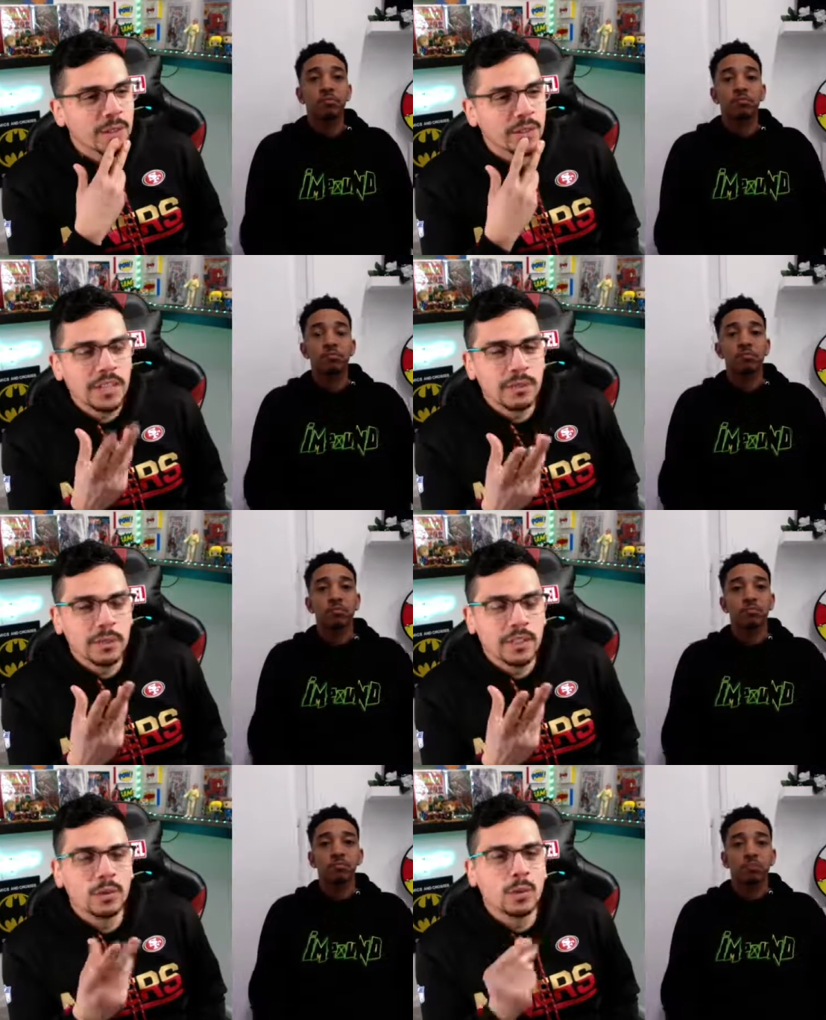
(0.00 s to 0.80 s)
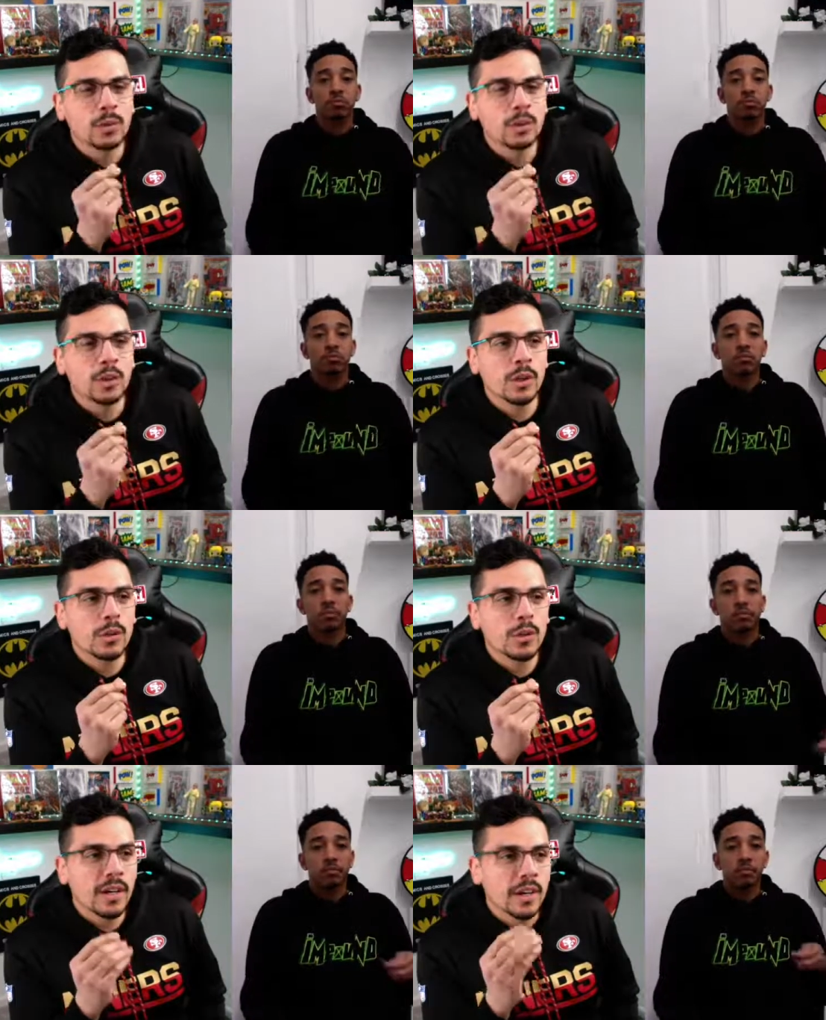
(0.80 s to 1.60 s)
Speaker 1: So that's really cool.
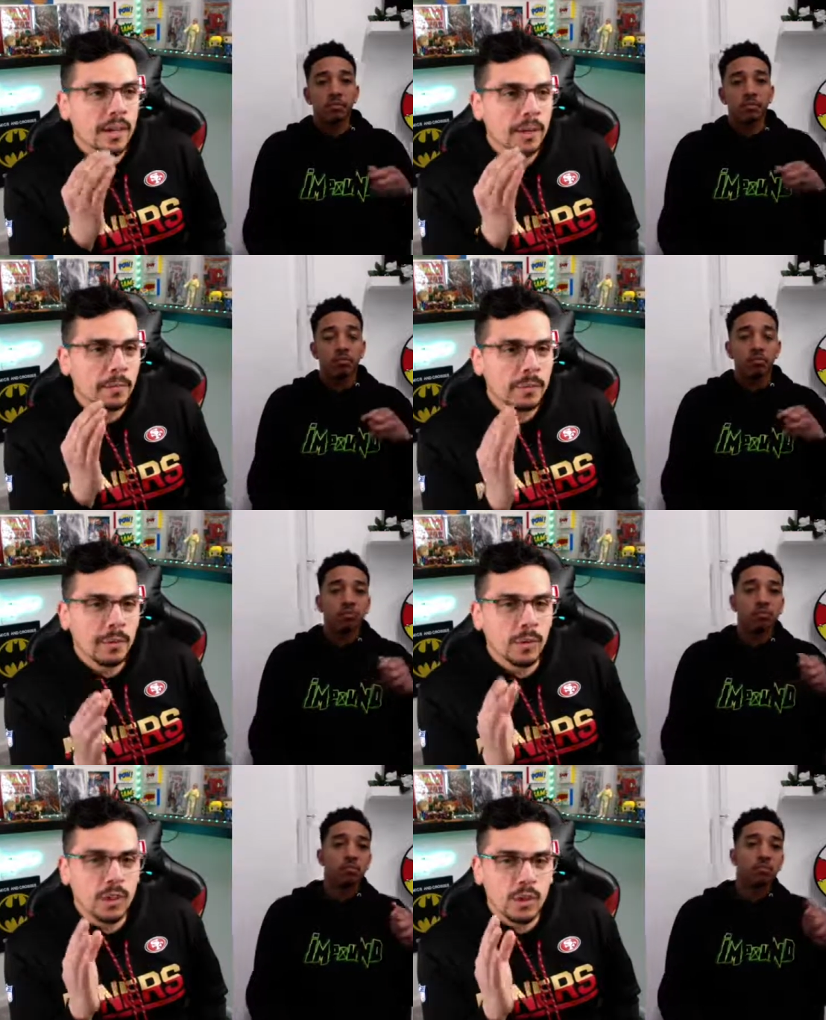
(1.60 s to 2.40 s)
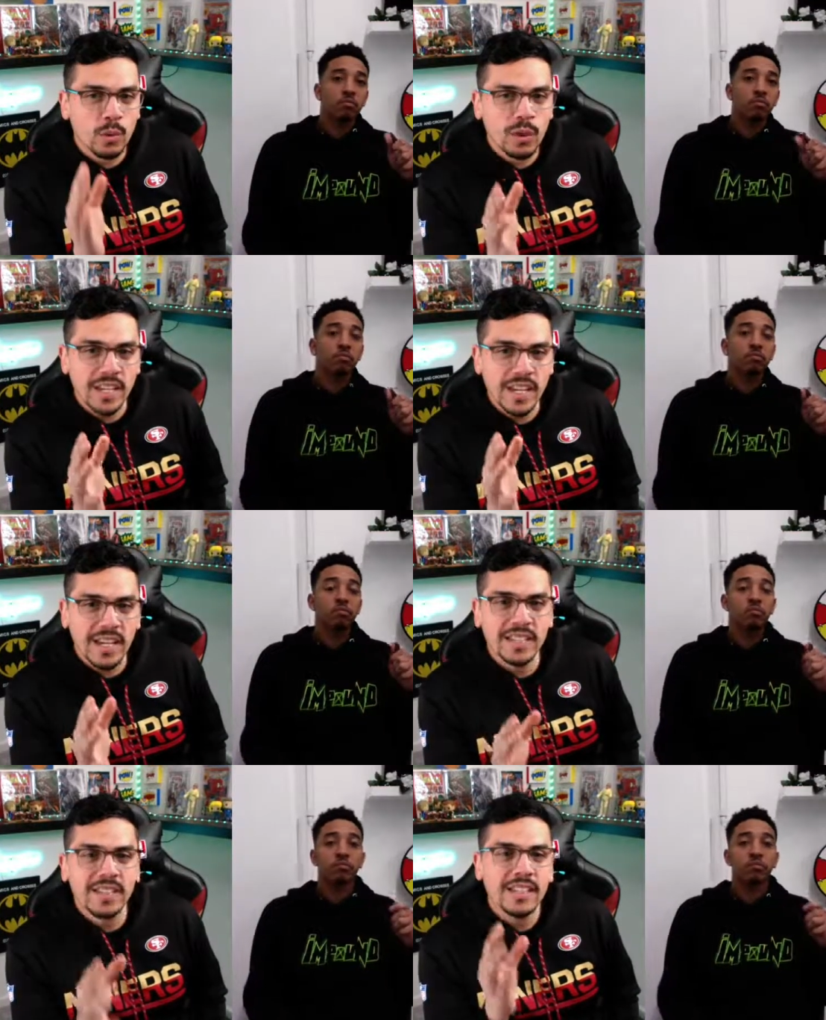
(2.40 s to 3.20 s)
So um, February
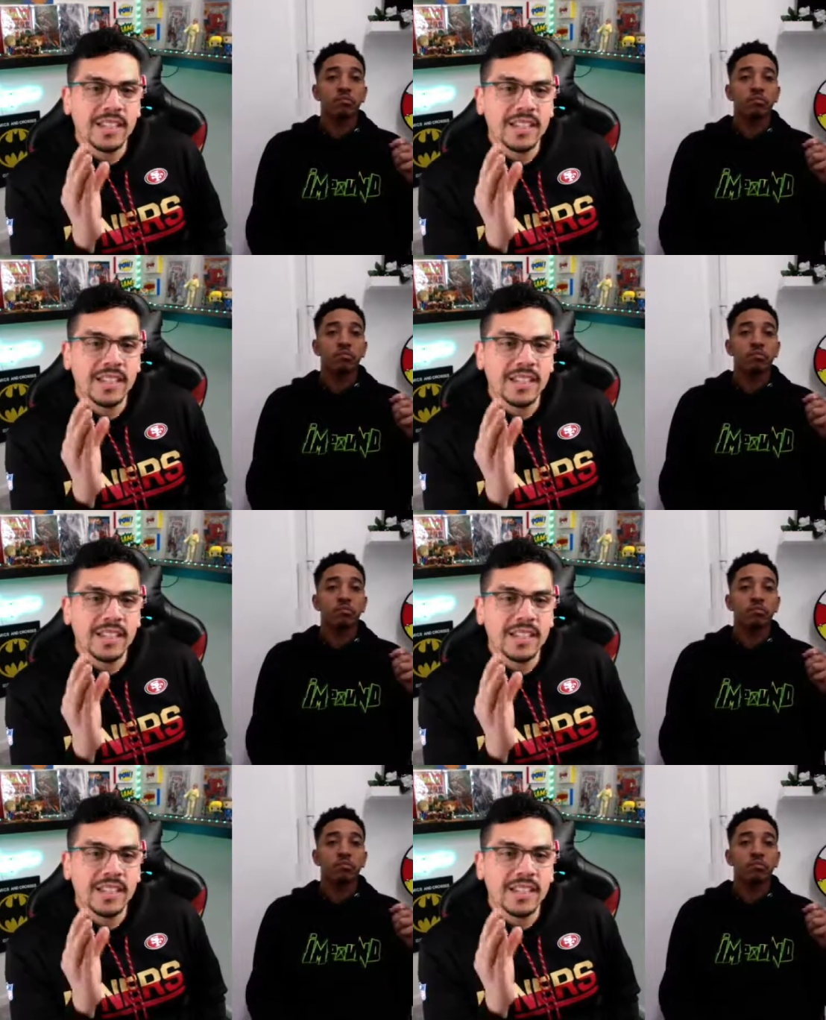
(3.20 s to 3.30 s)
28th,